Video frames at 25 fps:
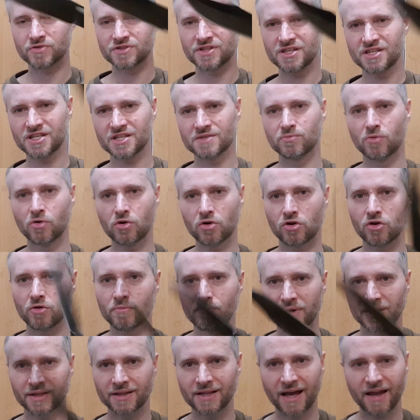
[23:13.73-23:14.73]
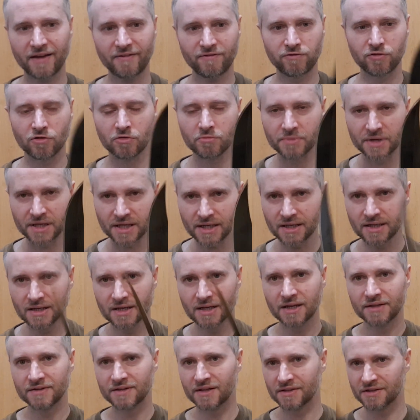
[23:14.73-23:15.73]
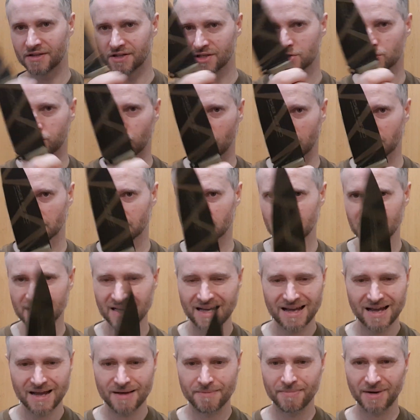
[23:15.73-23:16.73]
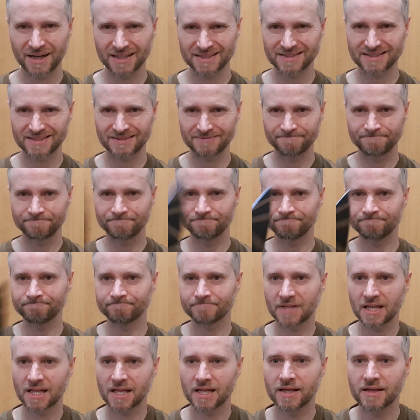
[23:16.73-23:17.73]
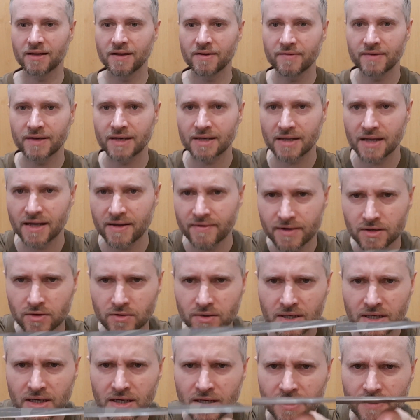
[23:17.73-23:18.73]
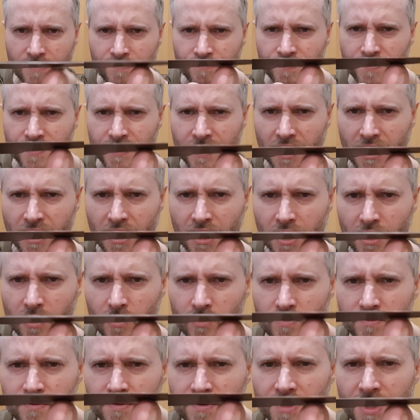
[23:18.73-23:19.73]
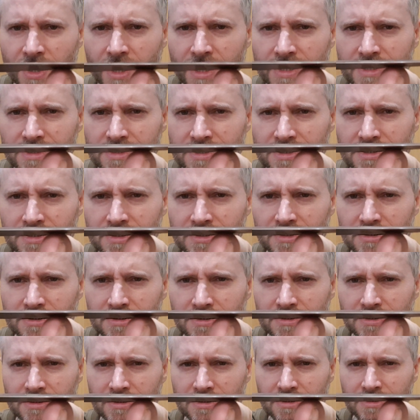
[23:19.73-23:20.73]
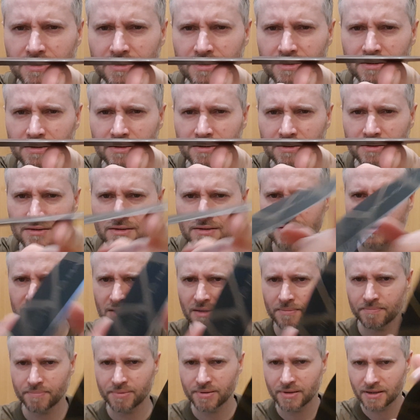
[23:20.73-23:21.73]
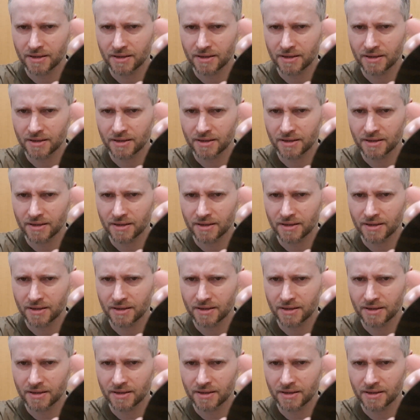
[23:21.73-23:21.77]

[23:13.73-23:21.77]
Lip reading: This is more combat knife for me than this one, but have a look how nice tip